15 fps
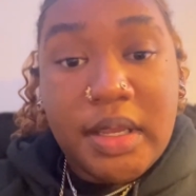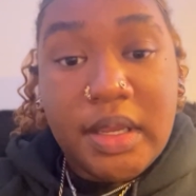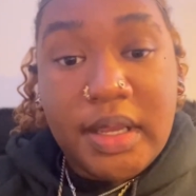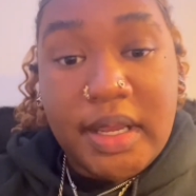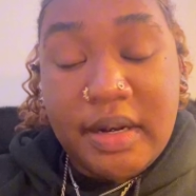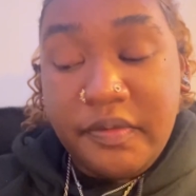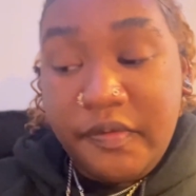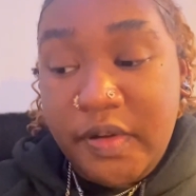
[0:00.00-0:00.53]

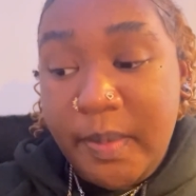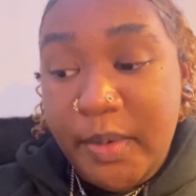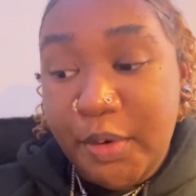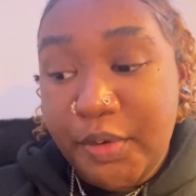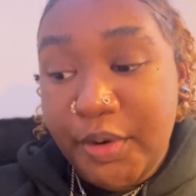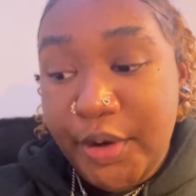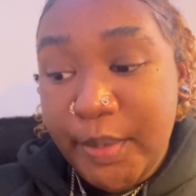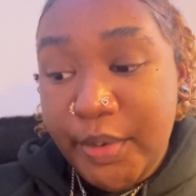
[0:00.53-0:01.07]
And from a
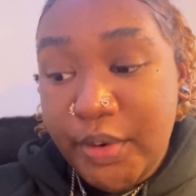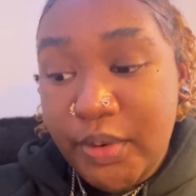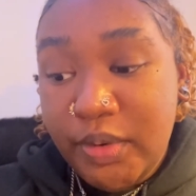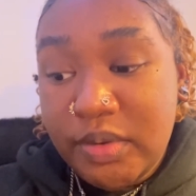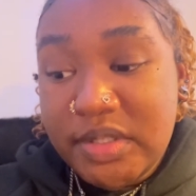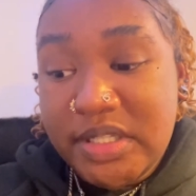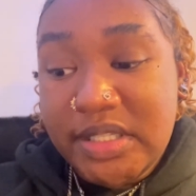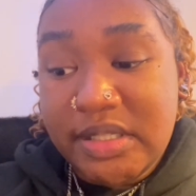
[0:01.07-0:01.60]
criminal
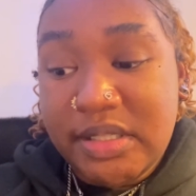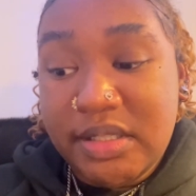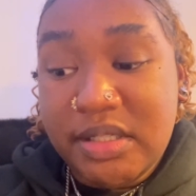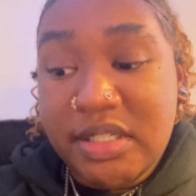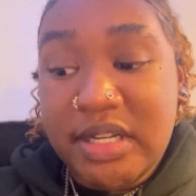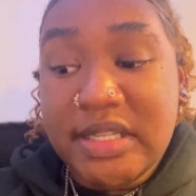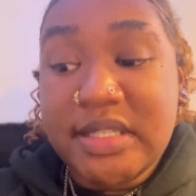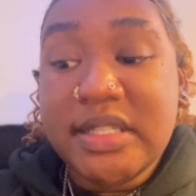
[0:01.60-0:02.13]

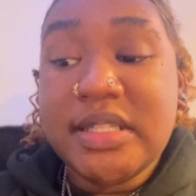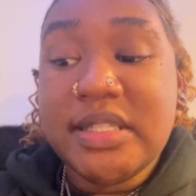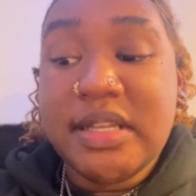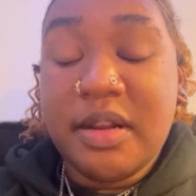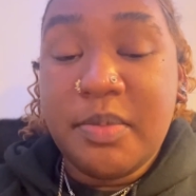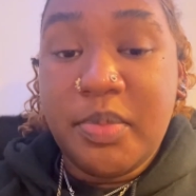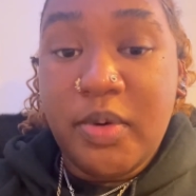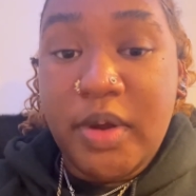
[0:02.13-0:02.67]
justice
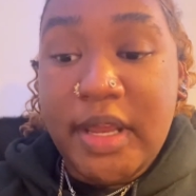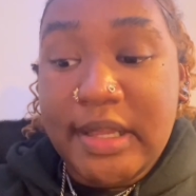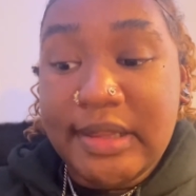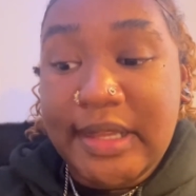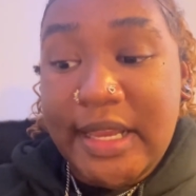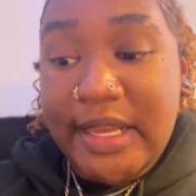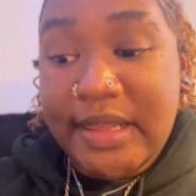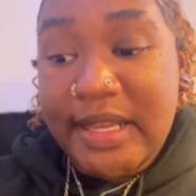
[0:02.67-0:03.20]
standpoint,
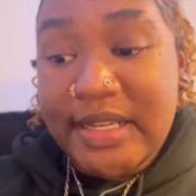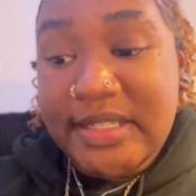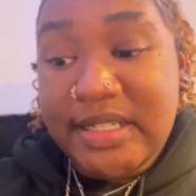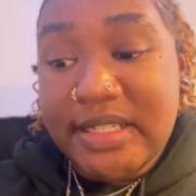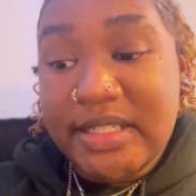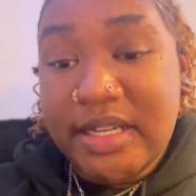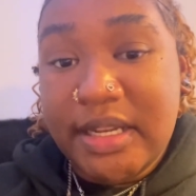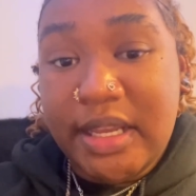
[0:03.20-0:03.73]

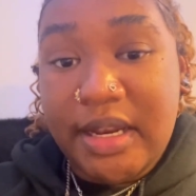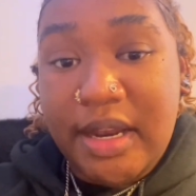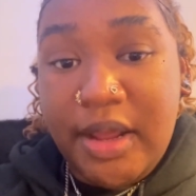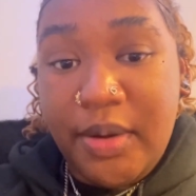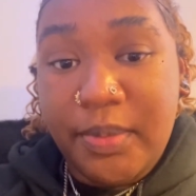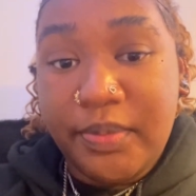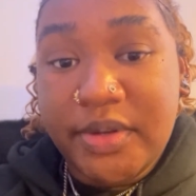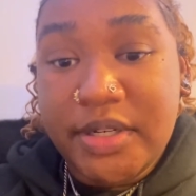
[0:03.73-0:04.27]
legalization can
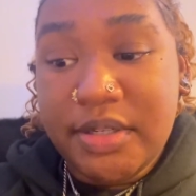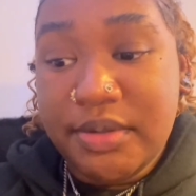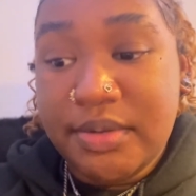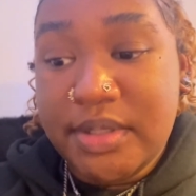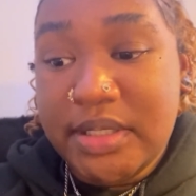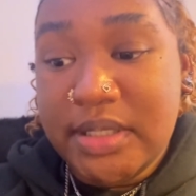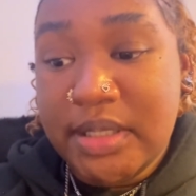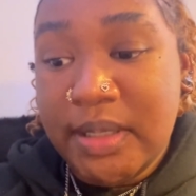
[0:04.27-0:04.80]
help reduce